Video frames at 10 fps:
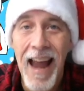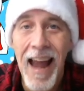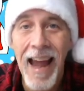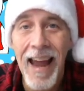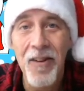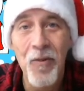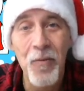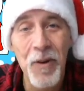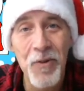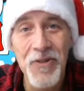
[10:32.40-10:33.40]
And
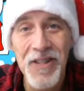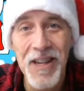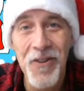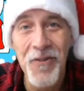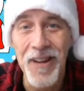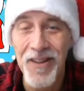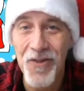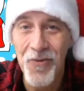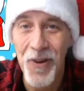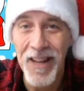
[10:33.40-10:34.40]
we will see you in
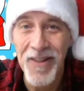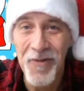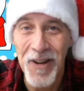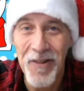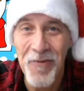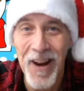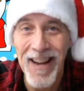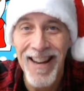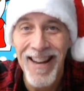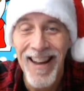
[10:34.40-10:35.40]

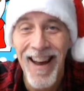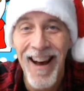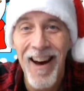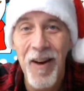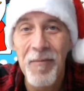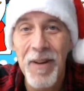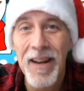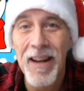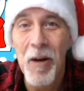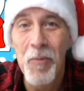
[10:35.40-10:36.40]
2021 in
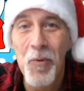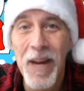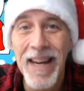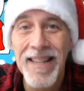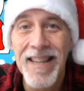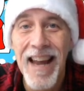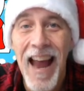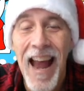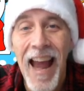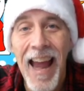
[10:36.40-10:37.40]
a couple weeks.
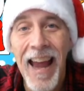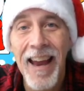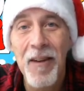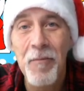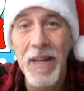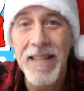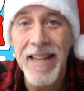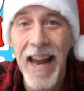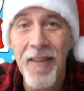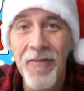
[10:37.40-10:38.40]
And be
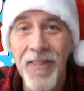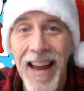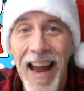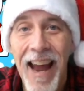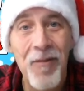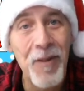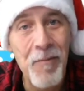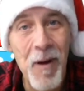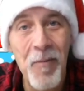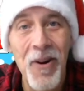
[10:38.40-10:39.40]
safe. And
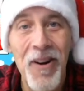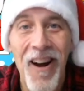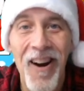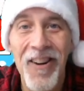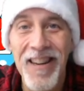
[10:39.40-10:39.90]
remember, art